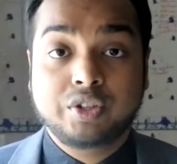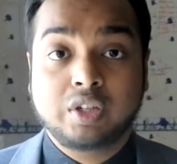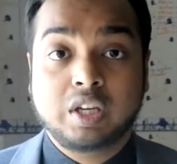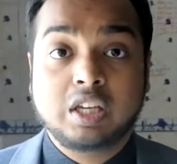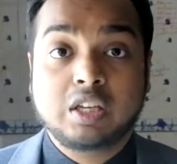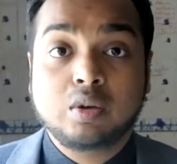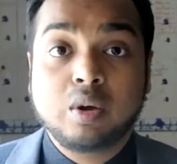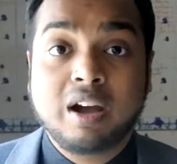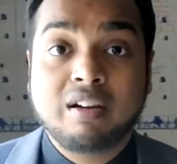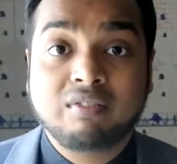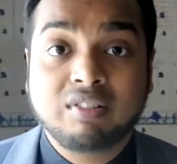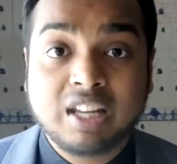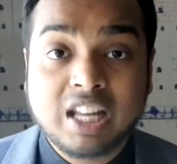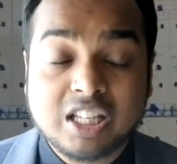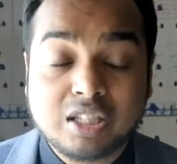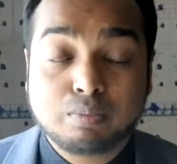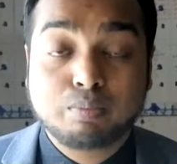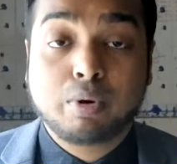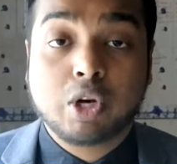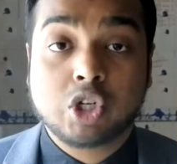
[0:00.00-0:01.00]
okay, you have
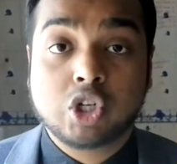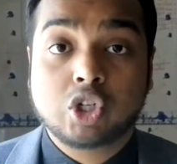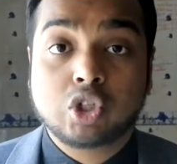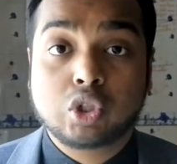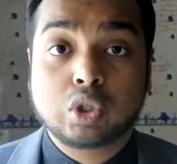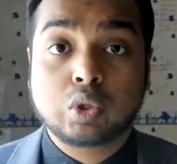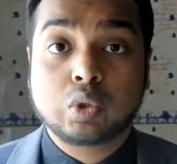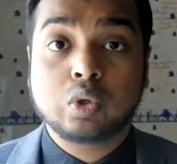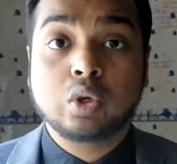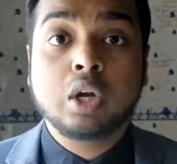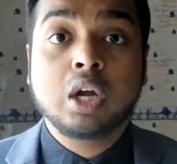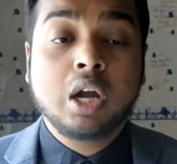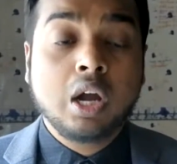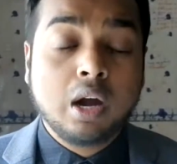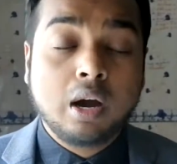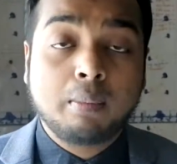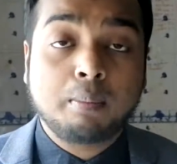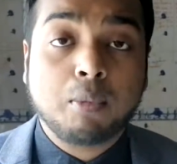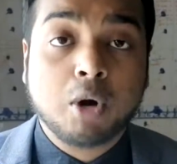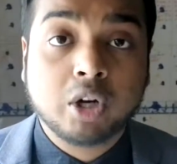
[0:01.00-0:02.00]
less budget to
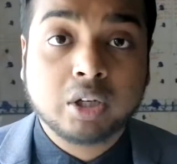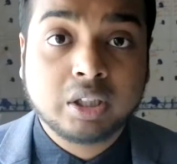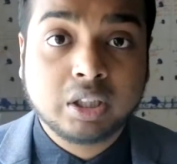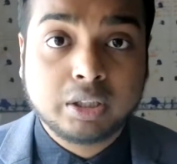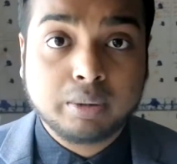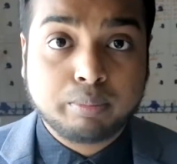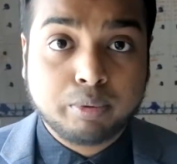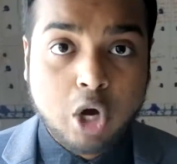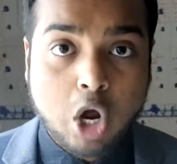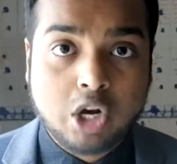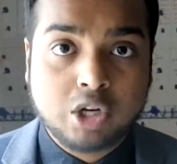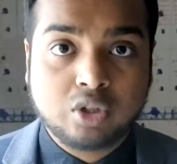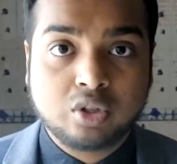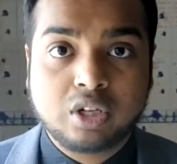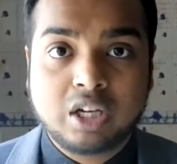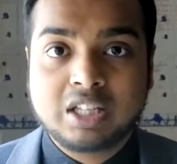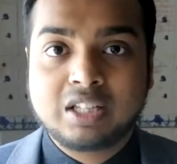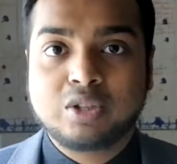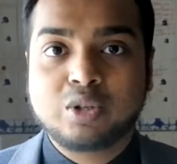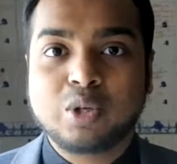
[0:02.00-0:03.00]
market the product,
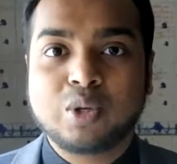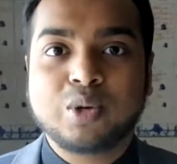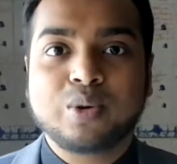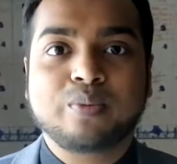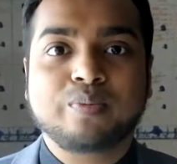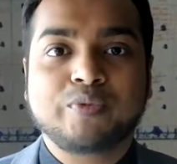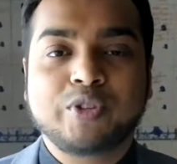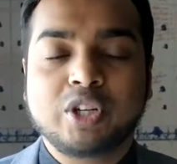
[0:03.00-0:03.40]
okay, to